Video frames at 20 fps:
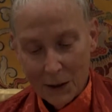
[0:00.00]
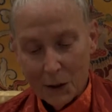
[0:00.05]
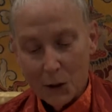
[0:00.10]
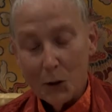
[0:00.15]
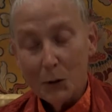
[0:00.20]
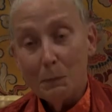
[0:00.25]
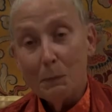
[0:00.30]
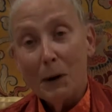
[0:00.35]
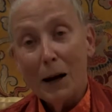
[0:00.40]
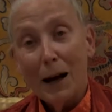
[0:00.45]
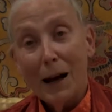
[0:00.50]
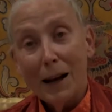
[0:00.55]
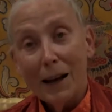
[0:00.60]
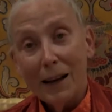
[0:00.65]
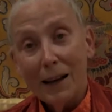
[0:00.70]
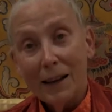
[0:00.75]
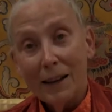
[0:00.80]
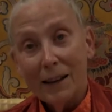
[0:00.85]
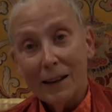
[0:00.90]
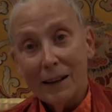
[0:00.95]

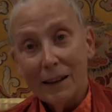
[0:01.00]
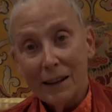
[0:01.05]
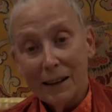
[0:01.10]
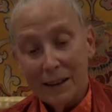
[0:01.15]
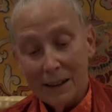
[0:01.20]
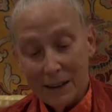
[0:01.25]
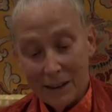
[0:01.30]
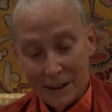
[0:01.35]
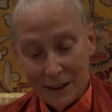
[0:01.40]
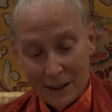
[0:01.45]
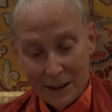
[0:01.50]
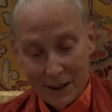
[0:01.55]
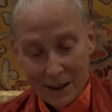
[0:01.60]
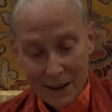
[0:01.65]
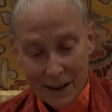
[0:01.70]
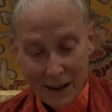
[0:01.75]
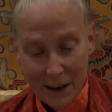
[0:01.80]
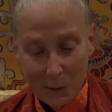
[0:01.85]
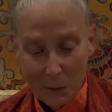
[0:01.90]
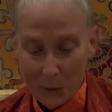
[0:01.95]
Goodbye.
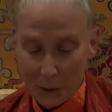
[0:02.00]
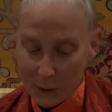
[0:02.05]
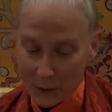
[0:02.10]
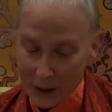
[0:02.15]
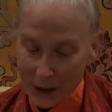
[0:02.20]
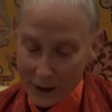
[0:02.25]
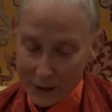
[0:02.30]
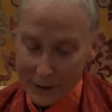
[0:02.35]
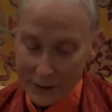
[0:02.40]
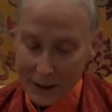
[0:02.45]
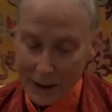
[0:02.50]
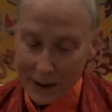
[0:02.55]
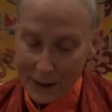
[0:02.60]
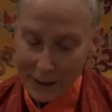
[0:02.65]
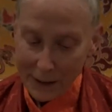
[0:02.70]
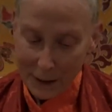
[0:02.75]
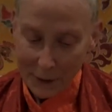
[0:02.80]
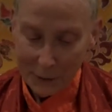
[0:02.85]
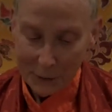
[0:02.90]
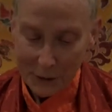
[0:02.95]
With that, I
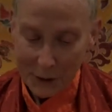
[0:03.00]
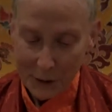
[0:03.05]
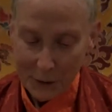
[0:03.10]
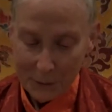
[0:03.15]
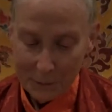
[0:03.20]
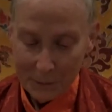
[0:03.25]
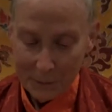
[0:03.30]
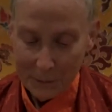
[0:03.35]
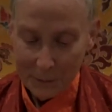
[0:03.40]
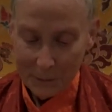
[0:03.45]
left him.